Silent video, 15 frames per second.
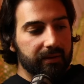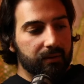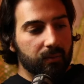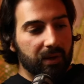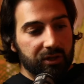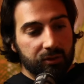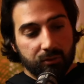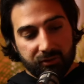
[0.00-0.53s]

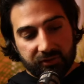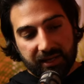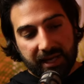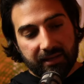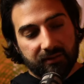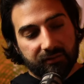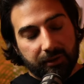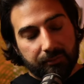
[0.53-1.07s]
what you
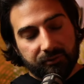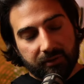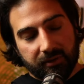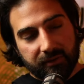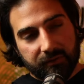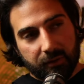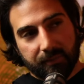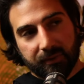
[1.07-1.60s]
said, scripture
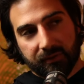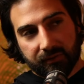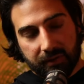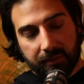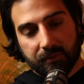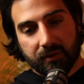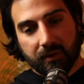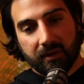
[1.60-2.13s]
interprets
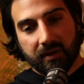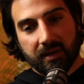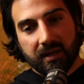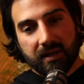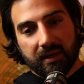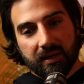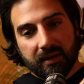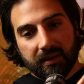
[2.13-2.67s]
scripture,
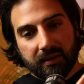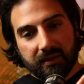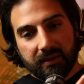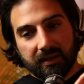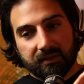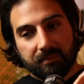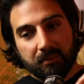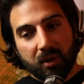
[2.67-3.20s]

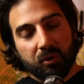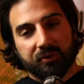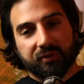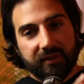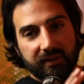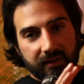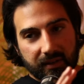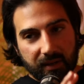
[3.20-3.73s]
is
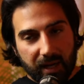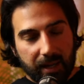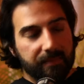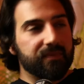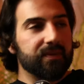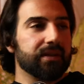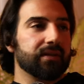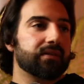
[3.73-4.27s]
most
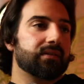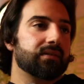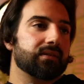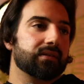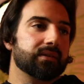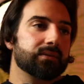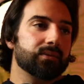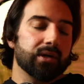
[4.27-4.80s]
obvious
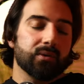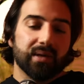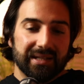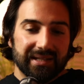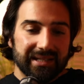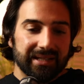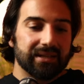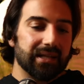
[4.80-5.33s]
where we
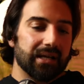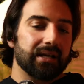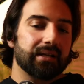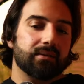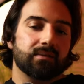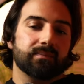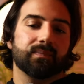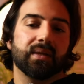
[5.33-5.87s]
need that
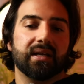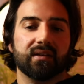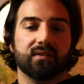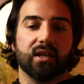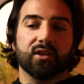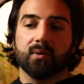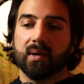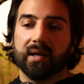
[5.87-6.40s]
because
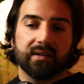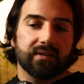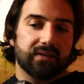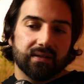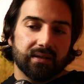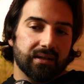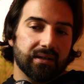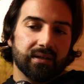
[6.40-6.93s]

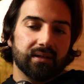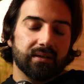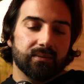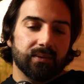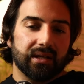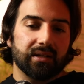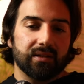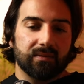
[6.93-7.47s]
otherwise
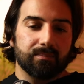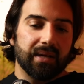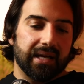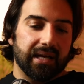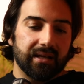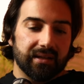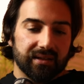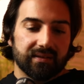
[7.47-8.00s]
we can make
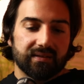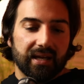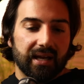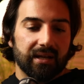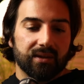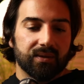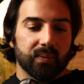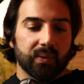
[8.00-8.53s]
anything say
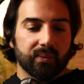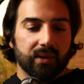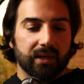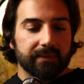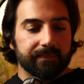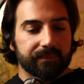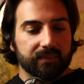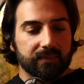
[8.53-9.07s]
anything we
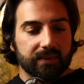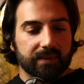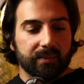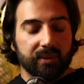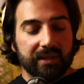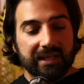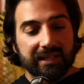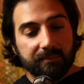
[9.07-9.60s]
want. But
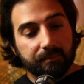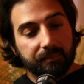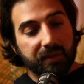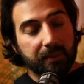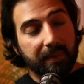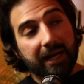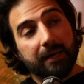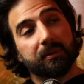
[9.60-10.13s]
we need
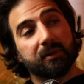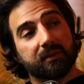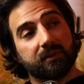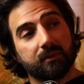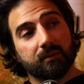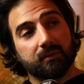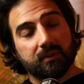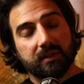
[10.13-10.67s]
the Bible
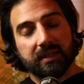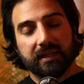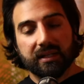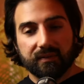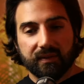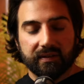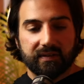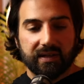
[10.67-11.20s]
to
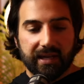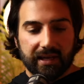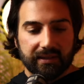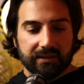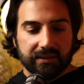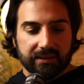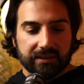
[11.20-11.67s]
give us that